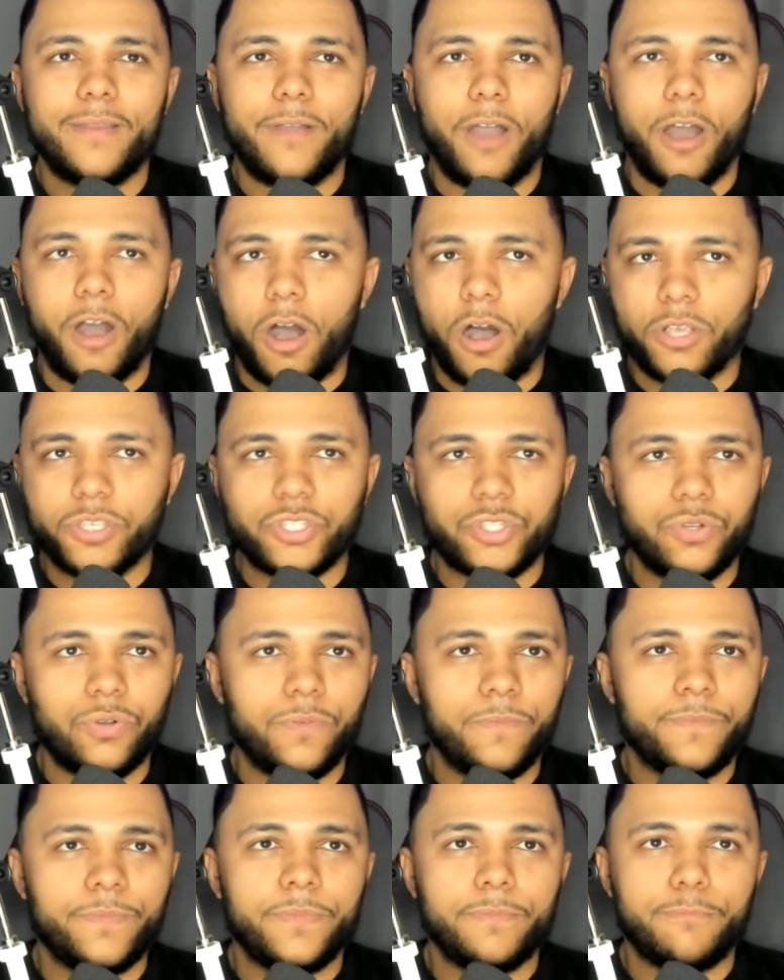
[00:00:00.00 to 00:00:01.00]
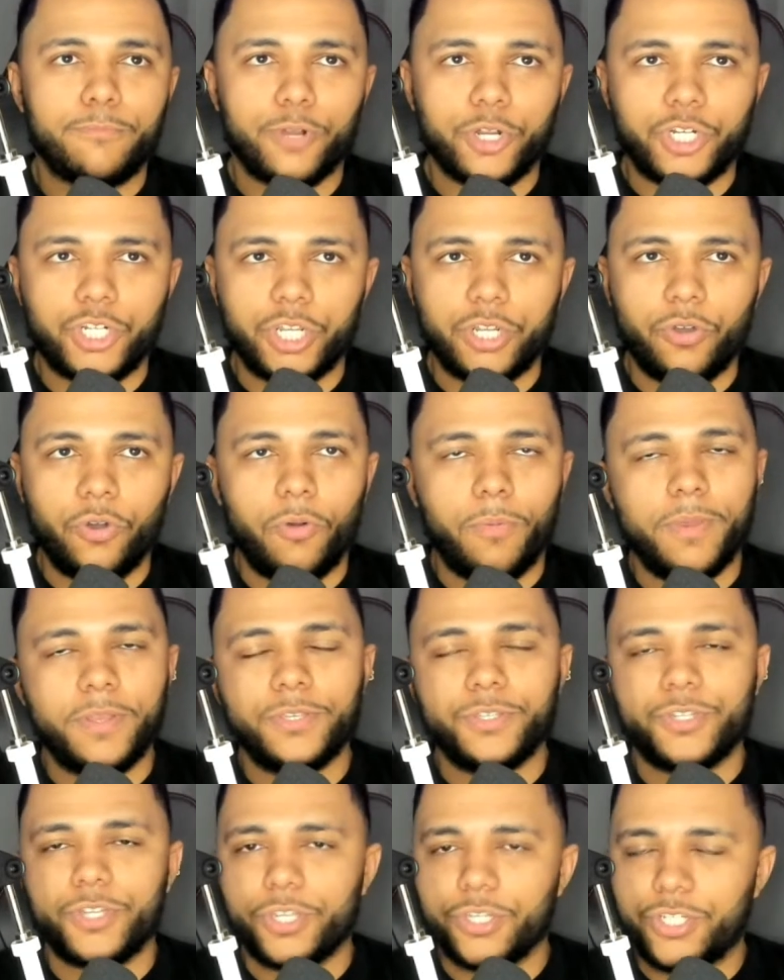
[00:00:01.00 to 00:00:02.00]
Arsenal, Borussia
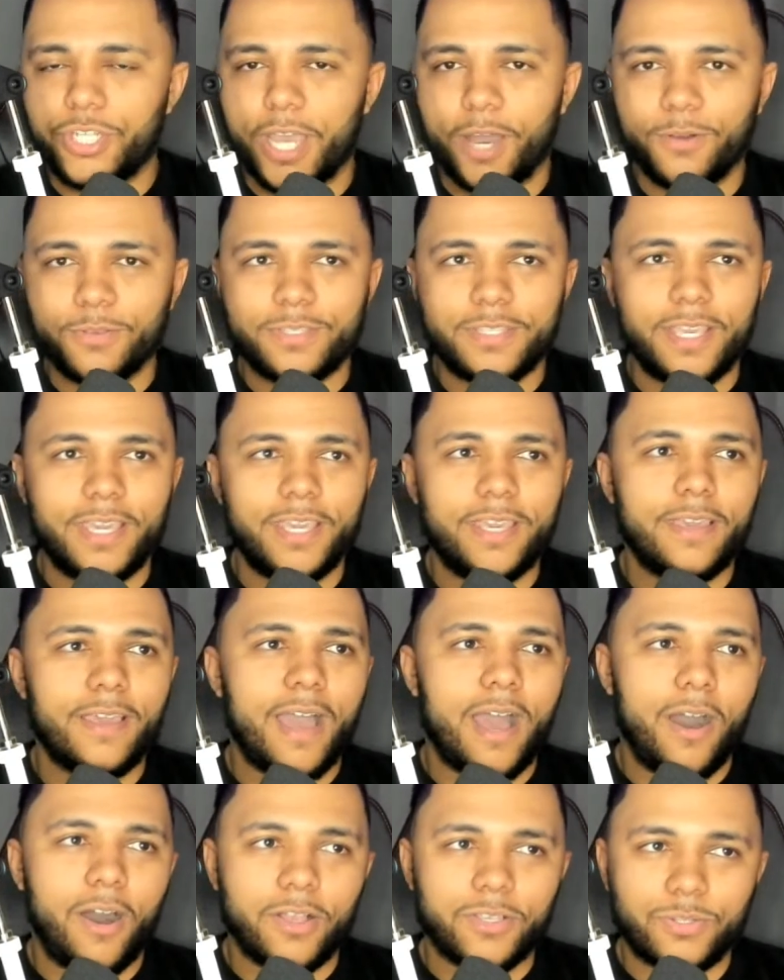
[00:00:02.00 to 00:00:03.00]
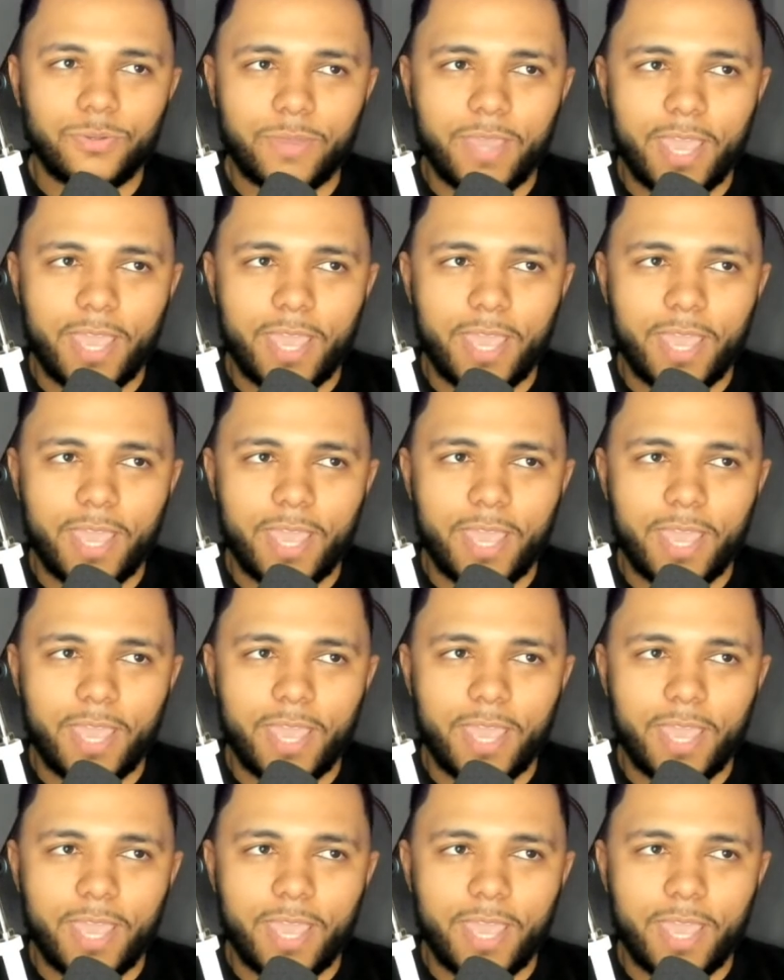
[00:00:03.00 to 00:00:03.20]
Dortmund, Chelsea. Arsenal